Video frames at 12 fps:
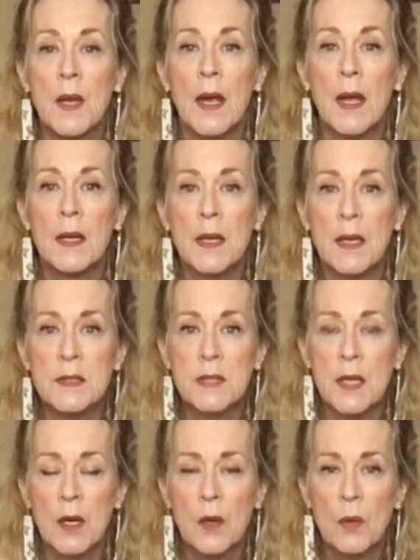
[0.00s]
and
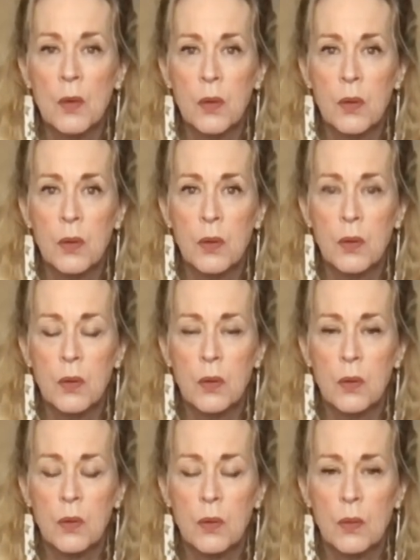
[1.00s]
exhale.
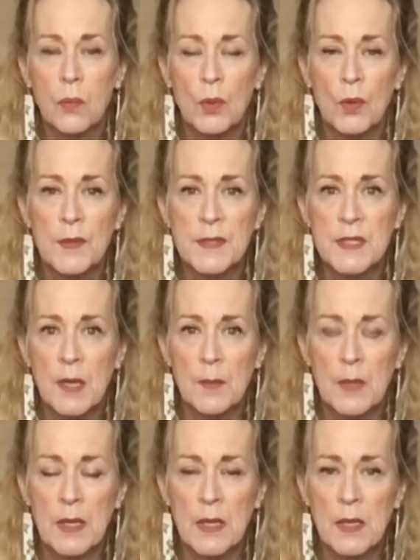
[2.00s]
Pull the
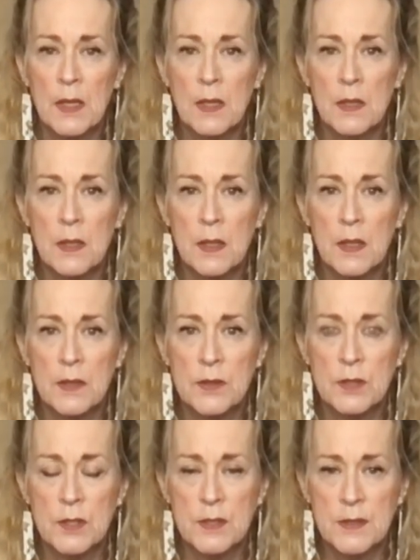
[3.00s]
tummy in and
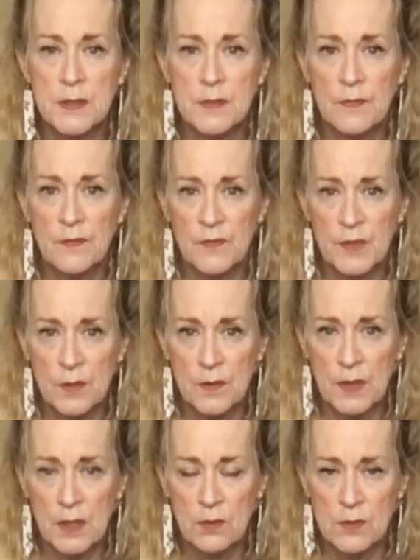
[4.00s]
just feel the
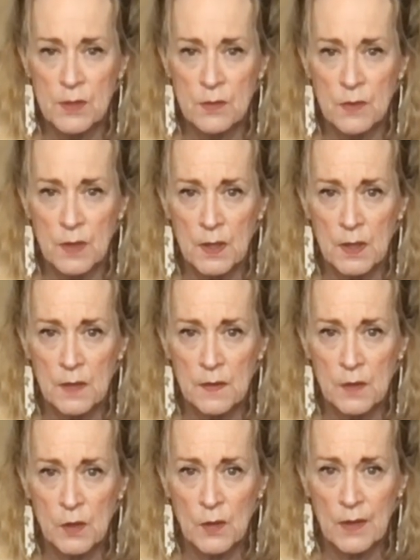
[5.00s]
energy running. So
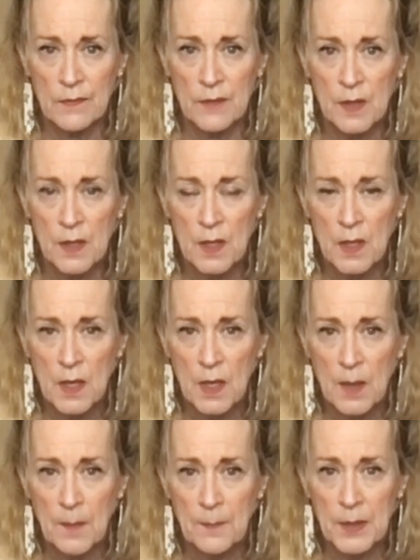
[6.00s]
you have
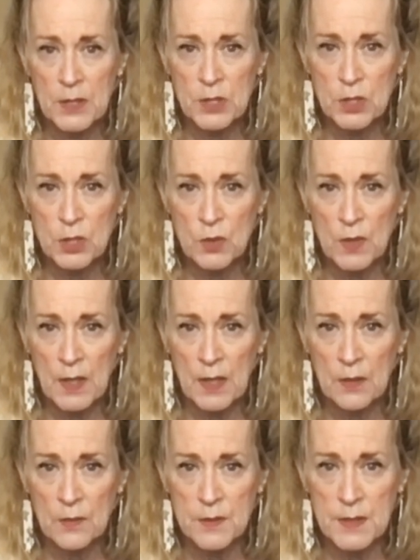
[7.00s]
a bunch of
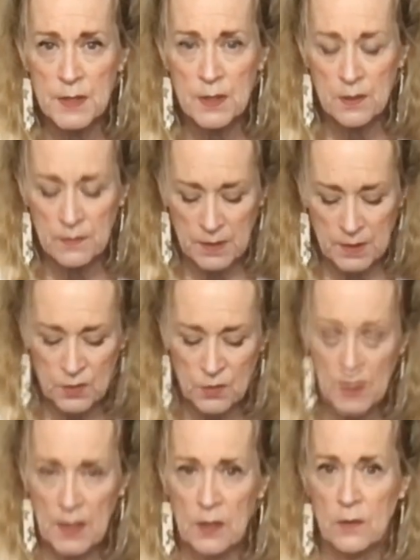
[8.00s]
triangles here. You've got a
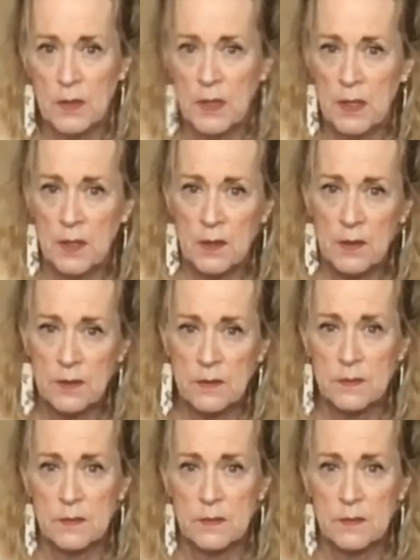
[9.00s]
triangle here,